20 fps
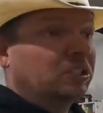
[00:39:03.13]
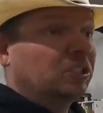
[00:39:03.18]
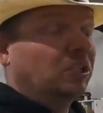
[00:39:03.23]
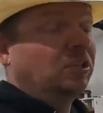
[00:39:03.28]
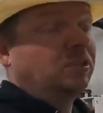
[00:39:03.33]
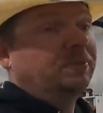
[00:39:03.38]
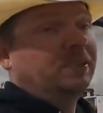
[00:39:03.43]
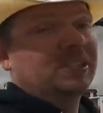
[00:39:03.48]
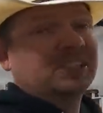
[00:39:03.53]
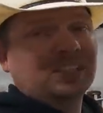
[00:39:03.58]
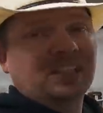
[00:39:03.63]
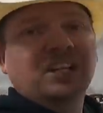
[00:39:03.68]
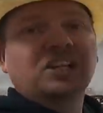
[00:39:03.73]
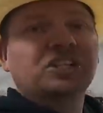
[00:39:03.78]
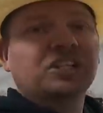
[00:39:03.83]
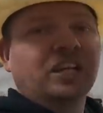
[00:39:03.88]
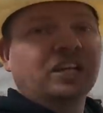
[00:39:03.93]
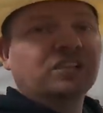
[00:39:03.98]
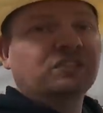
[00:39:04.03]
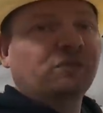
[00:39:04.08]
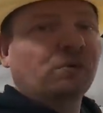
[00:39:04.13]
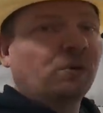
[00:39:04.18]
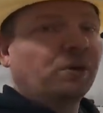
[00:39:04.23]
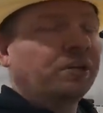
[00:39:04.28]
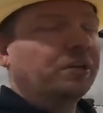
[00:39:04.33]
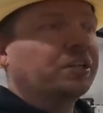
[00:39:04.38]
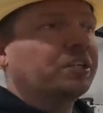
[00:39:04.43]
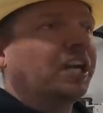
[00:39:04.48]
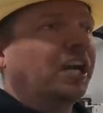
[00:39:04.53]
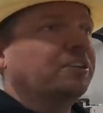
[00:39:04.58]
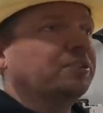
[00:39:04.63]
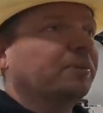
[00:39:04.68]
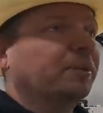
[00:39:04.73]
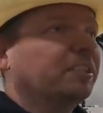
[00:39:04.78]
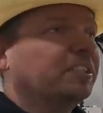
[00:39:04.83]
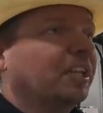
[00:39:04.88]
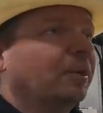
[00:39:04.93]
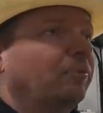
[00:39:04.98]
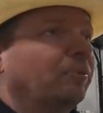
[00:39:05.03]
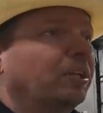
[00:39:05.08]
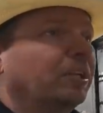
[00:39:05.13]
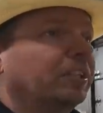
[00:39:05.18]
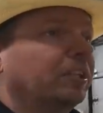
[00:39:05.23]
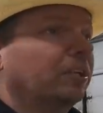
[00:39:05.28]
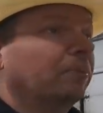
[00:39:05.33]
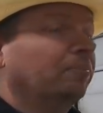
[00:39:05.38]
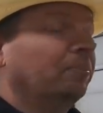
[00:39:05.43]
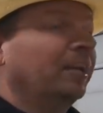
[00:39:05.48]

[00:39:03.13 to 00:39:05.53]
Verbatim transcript: So it's going to change 400 times by the time we get there,